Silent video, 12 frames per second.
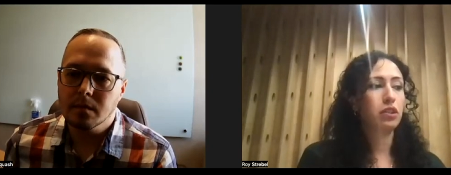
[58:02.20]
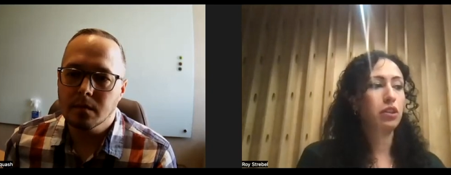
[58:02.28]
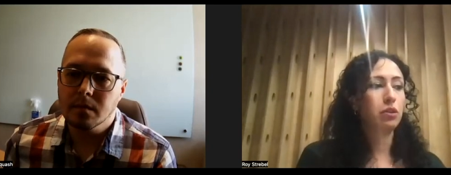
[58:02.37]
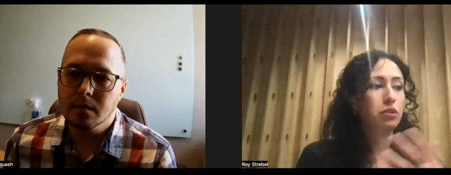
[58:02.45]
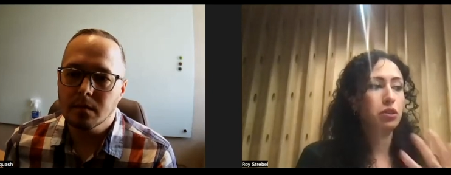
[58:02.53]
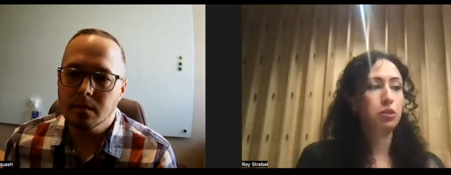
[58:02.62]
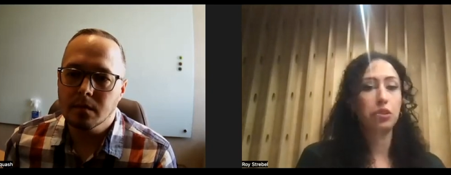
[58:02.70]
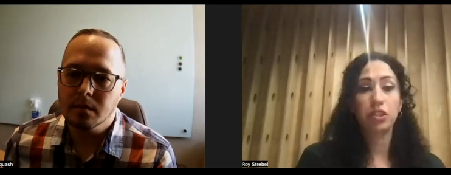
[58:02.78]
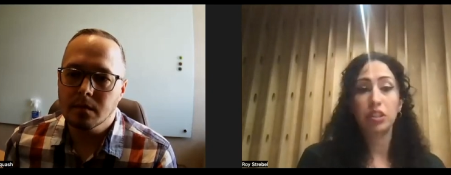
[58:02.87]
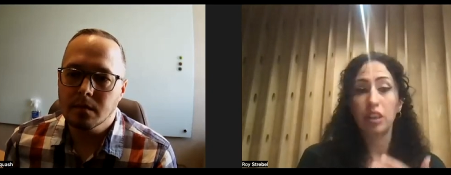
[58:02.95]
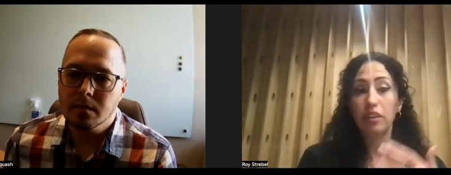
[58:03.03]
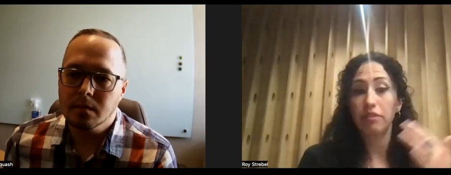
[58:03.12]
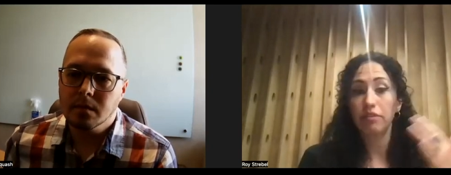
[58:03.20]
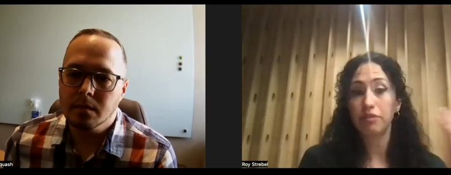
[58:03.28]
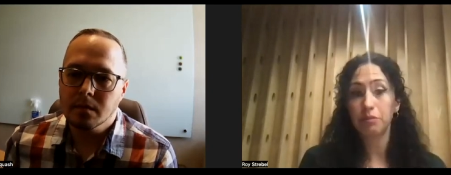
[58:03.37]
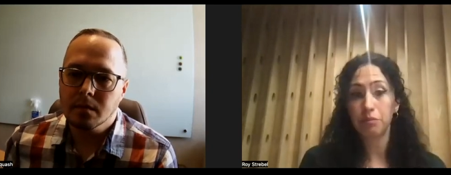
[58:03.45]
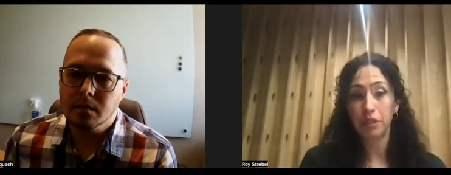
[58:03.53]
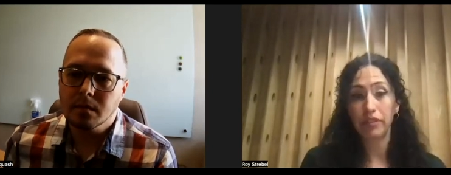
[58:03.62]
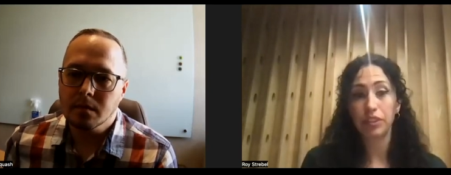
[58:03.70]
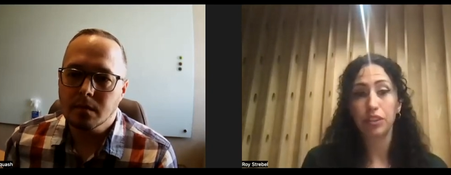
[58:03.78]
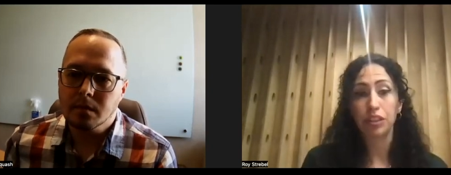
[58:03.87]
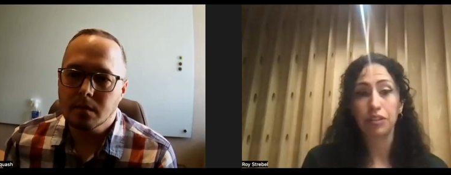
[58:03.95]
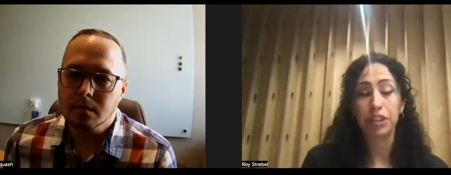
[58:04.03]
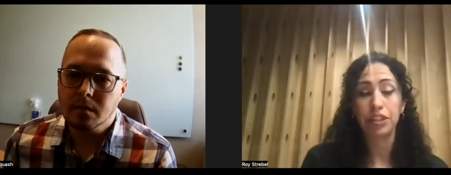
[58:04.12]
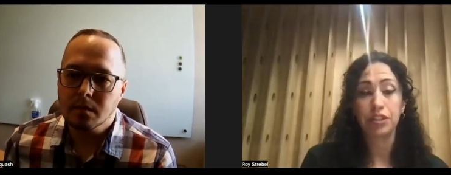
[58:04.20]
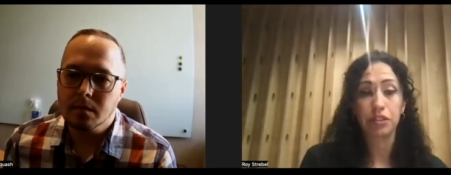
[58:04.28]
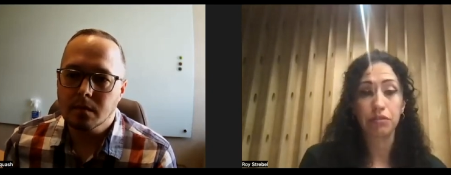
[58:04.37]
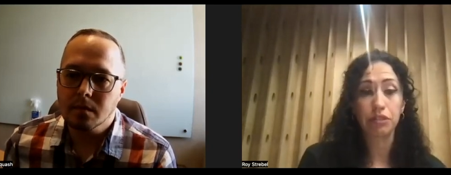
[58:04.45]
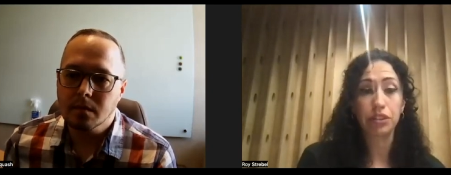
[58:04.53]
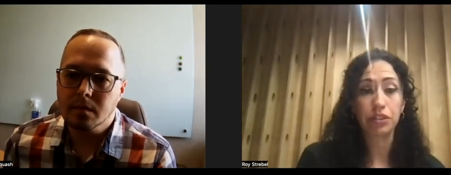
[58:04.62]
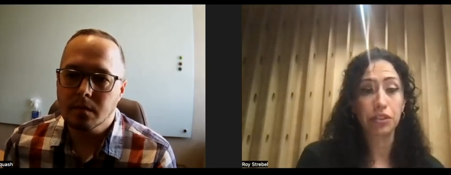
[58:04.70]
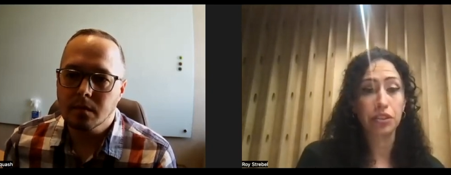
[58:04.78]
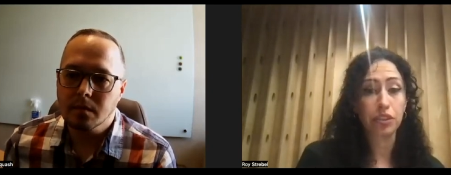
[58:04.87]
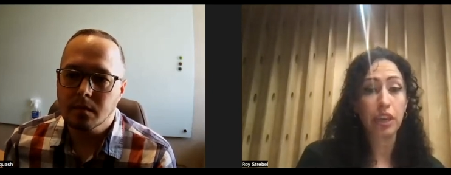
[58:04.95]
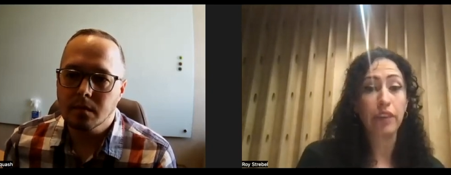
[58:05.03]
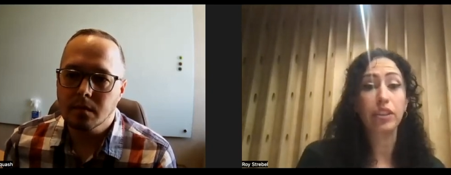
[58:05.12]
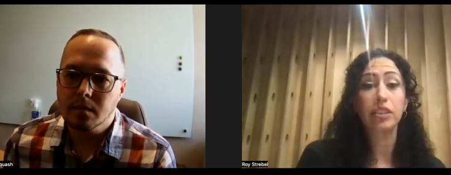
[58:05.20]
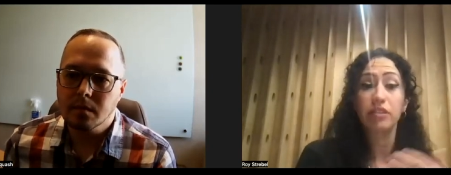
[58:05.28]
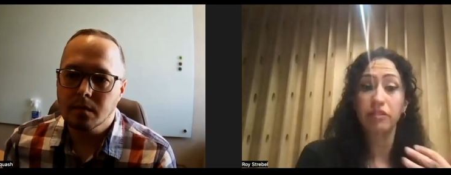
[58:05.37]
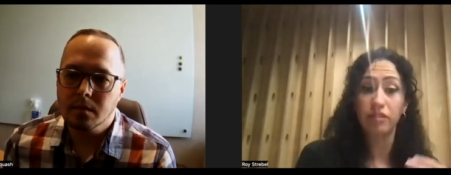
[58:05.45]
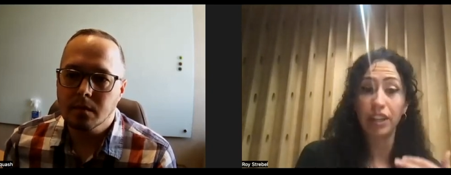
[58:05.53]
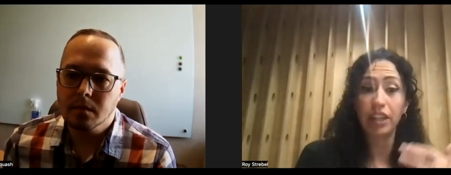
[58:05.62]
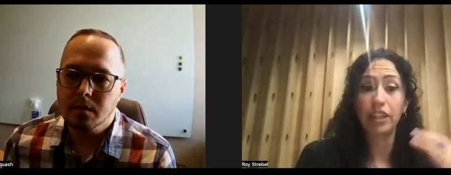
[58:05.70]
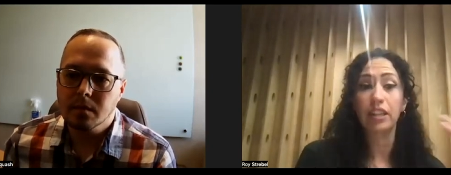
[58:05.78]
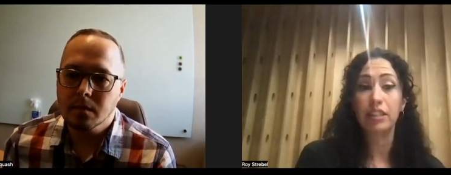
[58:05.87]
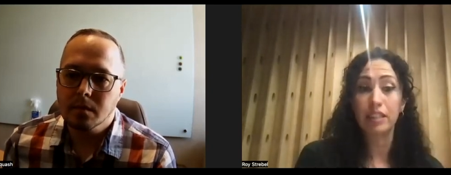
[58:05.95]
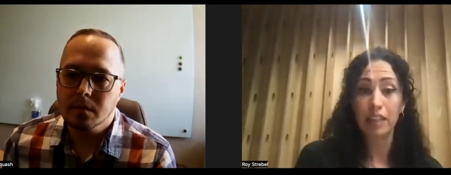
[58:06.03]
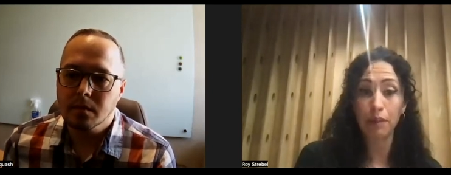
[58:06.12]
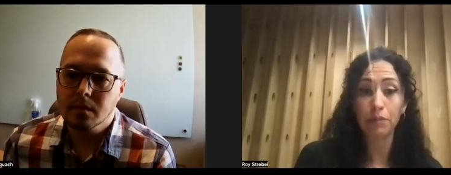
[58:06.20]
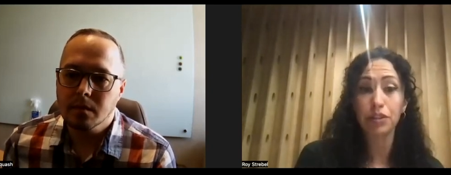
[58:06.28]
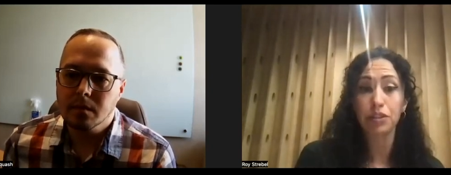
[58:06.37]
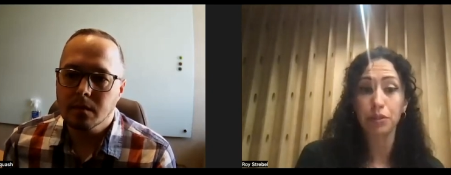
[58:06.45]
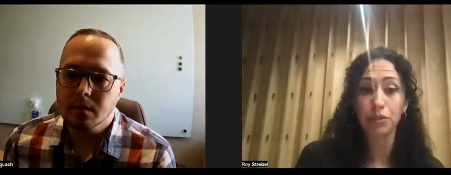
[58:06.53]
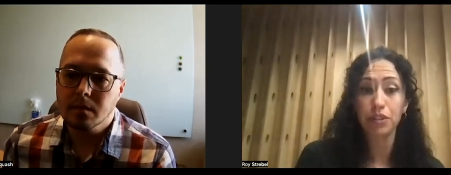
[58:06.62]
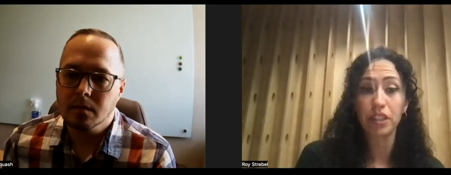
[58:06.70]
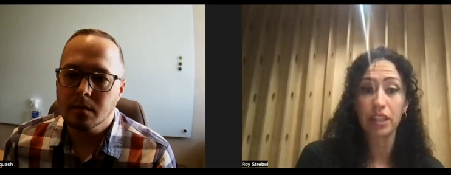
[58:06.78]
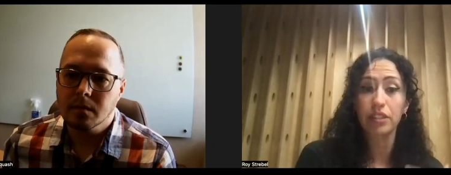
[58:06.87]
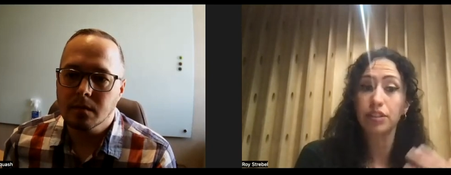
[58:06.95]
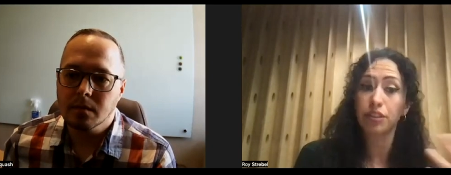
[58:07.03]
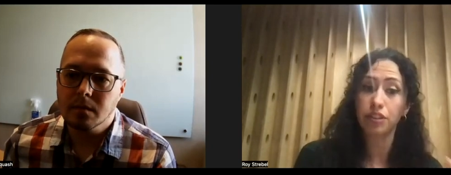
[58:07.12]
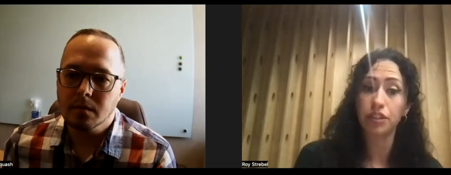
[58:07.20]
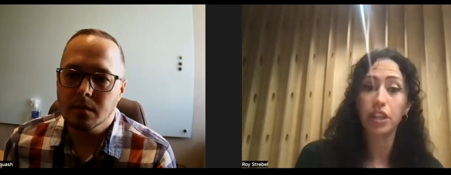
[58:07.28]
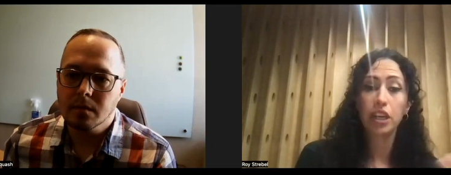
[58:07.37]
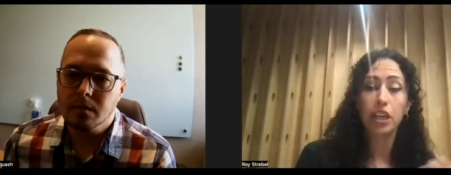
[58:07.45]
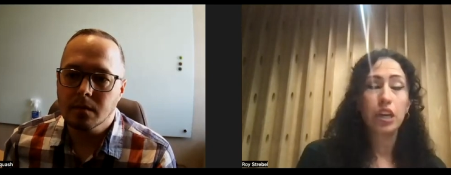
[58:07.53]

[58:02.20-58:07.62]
Speaker 1: you know you yourself previous generations of researchers having to fight and establish those things and